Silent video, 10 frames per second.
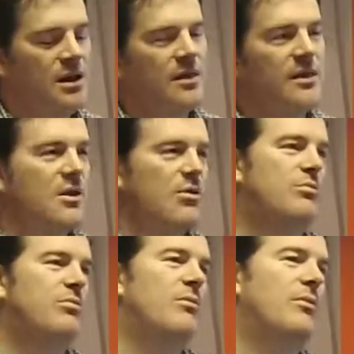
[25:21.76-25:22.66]
Then they would
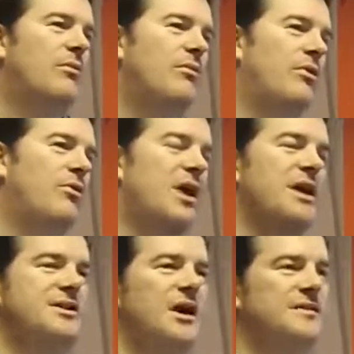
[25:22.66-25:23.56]
create
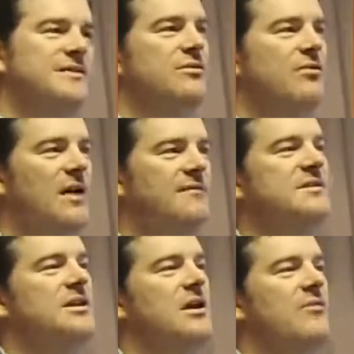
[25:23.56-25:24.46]
charts and graphs,
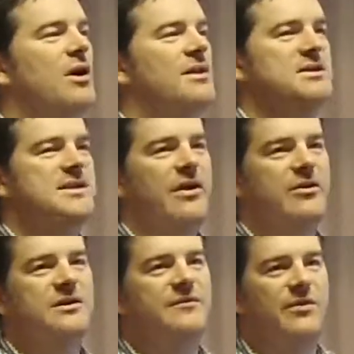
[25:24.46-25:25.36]
and then they'd write their
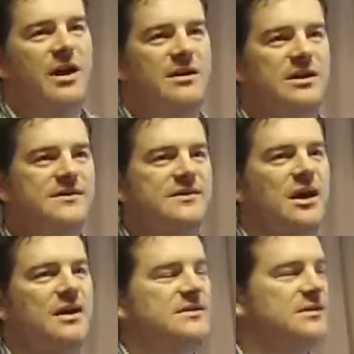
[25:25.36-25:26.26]
narrative around the
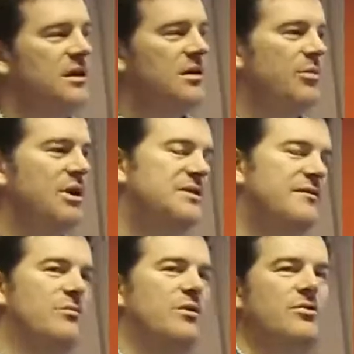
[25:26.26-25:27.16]
insights, but each
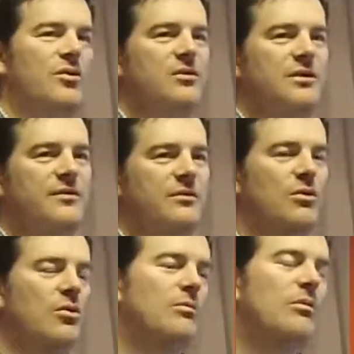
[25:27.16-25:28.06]
of them control different
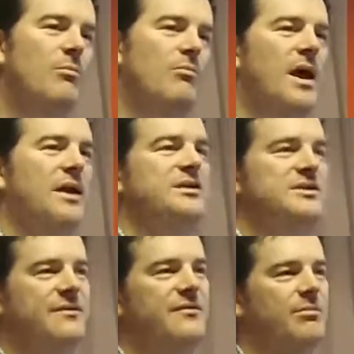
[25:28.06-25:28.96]
or manage
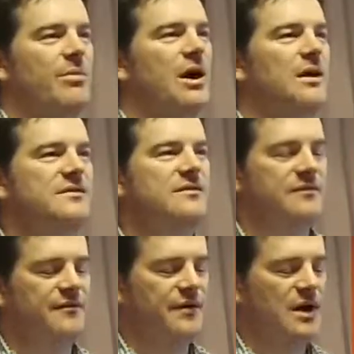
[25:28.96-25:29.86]
different parts
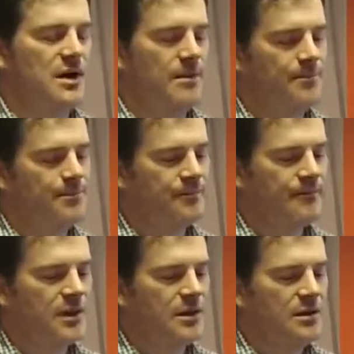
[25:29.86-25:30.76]
of
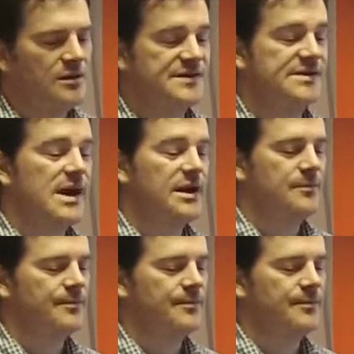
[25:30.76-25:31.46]
the state.